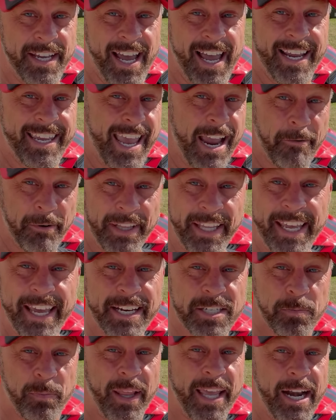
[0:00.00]
I can't really
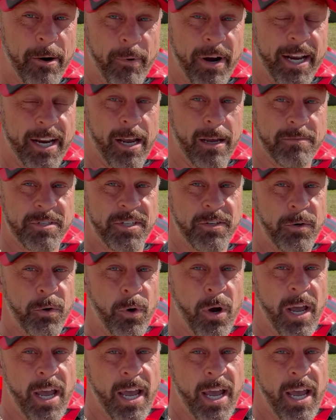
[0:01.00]
explain it when it comes to